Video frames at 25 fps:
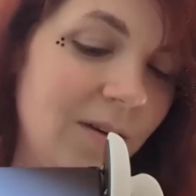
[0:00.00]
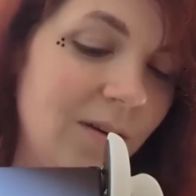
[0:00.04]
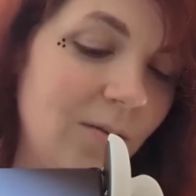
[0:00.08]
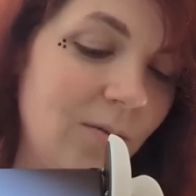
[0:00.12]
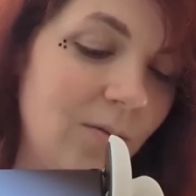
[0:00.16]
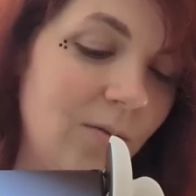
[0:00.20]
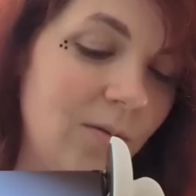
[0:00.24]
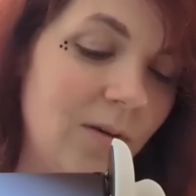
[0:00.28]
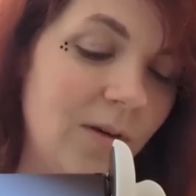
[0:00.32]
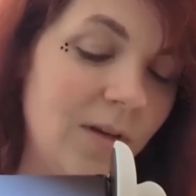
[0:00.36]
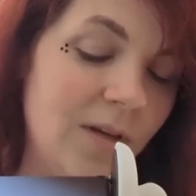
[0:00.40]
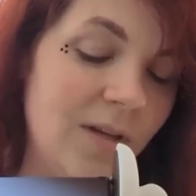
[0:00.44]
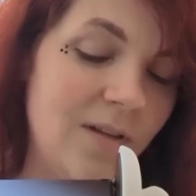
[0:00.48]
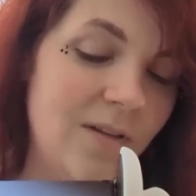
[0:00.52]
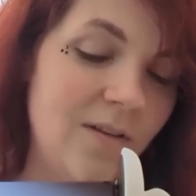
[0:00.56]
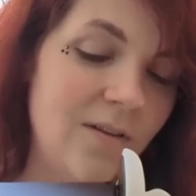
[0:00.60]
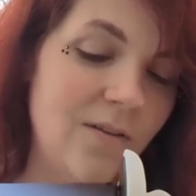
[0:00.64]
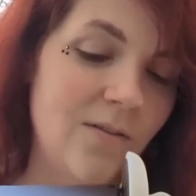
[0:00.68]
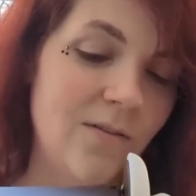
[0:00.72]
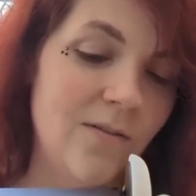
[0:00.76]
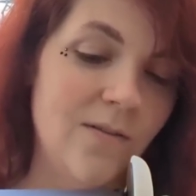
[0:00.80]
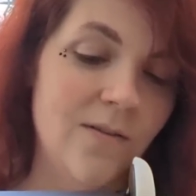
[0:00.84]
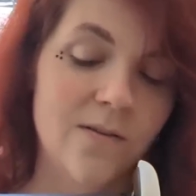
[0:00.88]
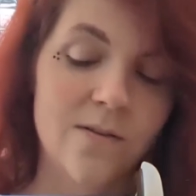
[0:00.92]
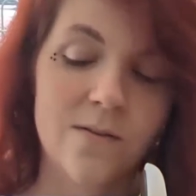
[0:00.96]
I will get
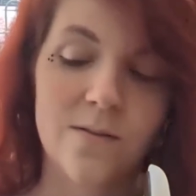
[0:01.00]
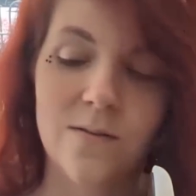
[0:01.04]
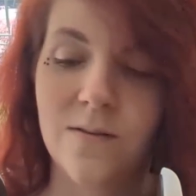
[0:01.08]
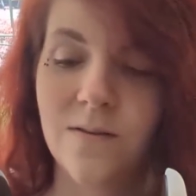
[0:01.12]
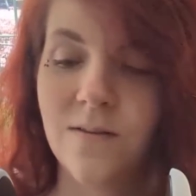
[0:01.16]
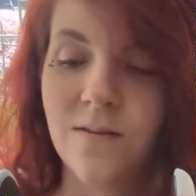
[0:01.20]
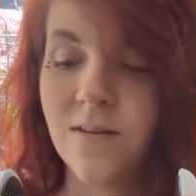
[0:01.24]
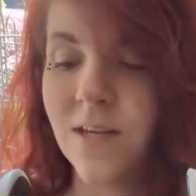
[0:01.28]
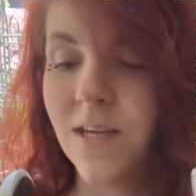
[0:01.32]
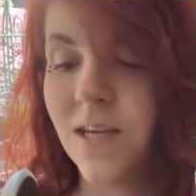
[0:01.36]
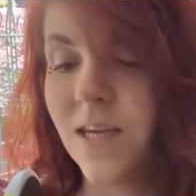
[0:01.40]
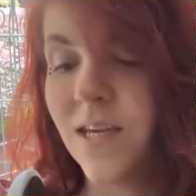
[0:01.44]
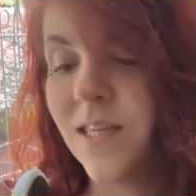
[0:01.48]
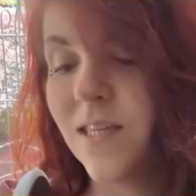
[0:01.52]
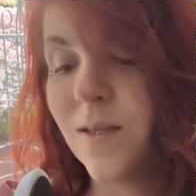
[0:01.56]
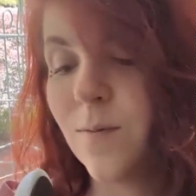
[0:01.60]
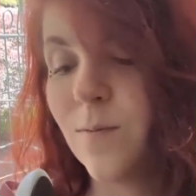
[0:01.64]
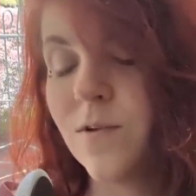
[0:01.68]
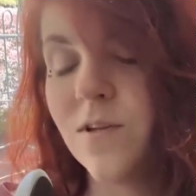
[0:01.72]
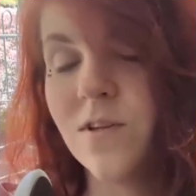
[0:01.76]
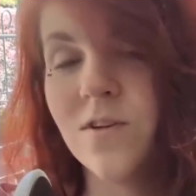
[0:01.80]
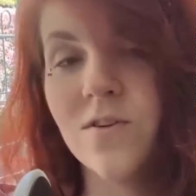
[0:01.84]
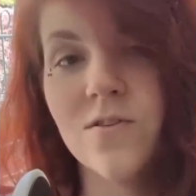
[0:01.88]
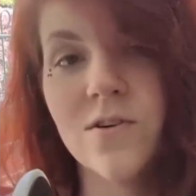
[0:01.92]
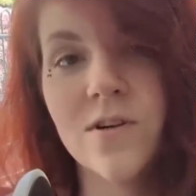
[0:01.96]
to the sticking them
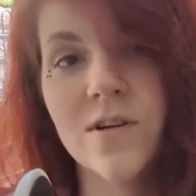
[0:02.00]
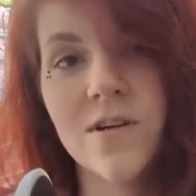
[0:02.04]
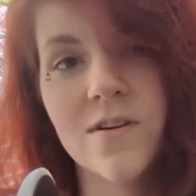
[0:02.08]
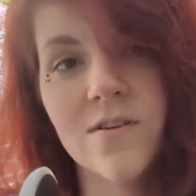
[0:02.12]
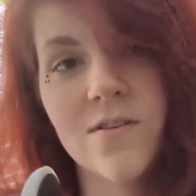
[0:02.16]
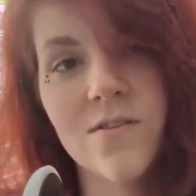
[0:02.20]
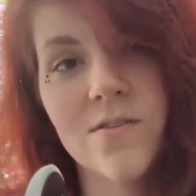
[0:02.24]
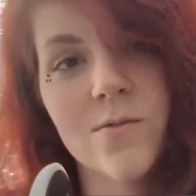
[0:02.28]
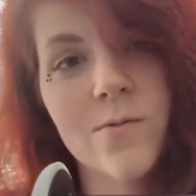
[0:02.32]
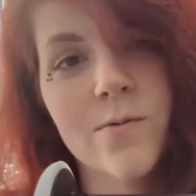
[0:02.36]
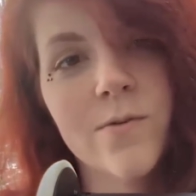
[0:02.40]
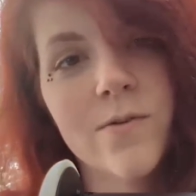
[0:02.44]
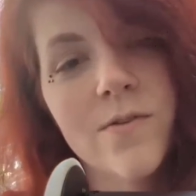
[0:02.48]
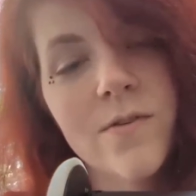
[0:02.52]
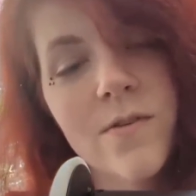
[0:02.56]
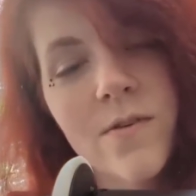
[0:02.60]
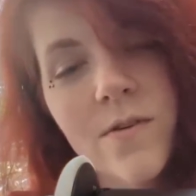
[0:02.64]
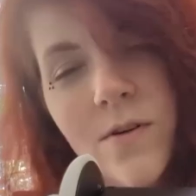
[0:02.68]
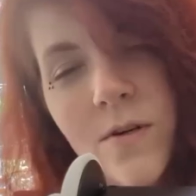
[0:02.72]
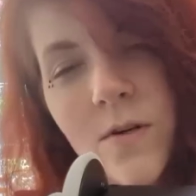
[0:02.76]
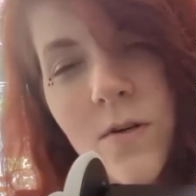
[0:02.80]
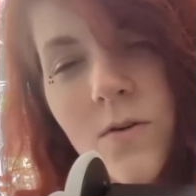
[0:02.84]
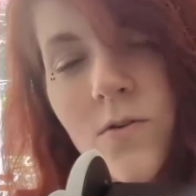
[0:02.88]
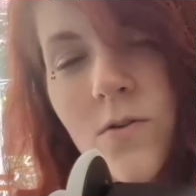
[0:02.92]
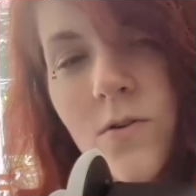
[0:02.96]
in your ears, which
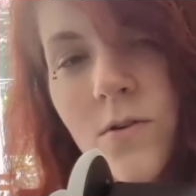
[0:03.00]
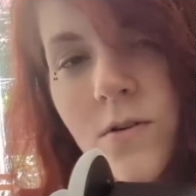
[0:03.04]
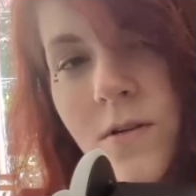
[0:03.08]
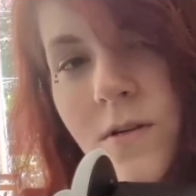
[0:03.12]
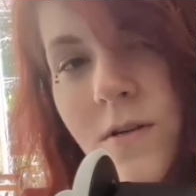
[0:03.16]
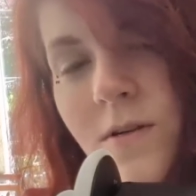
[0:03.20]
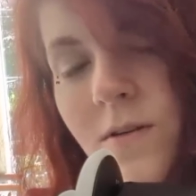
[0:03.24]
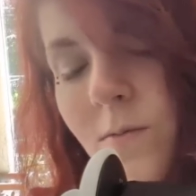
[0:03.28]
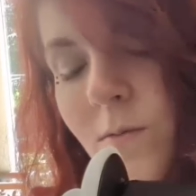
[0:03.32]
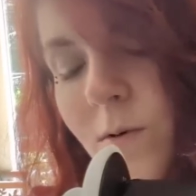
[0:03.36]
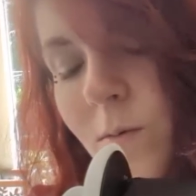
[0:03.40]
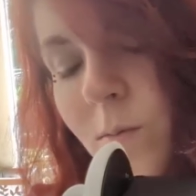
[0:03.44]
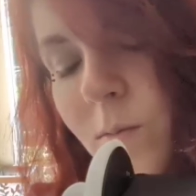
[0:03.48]
usually is